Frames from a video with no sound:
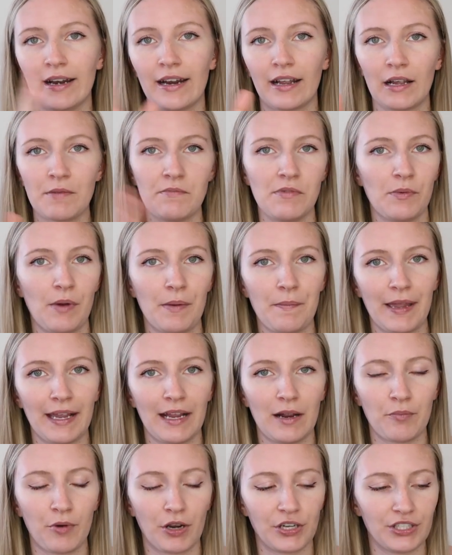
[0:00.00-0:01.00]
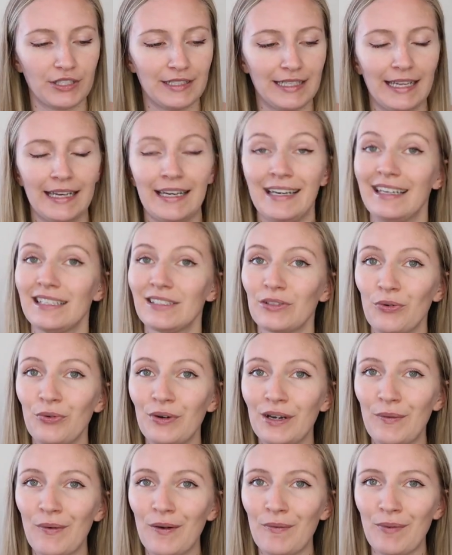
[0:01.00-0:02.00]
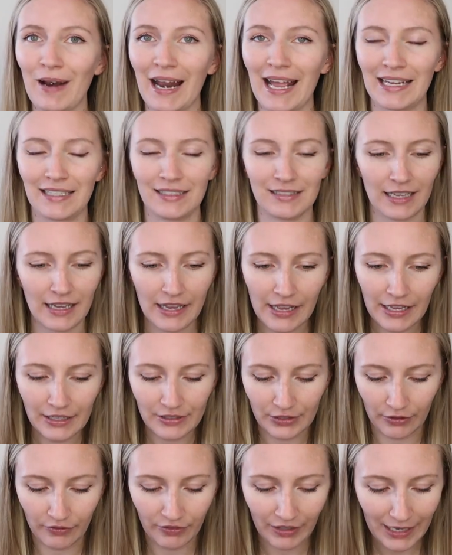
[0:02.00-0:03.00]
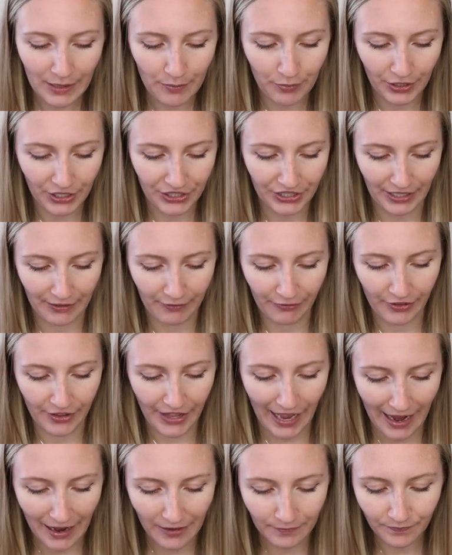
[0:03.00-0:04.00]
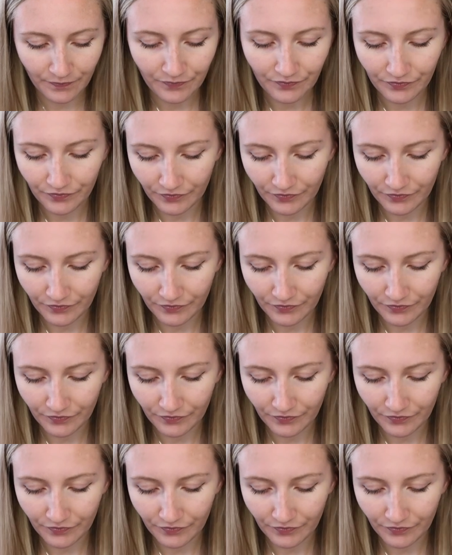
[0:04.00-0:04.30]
and I can put my makeup brushes in, and it's all in one place. So I'm really appreciative for that.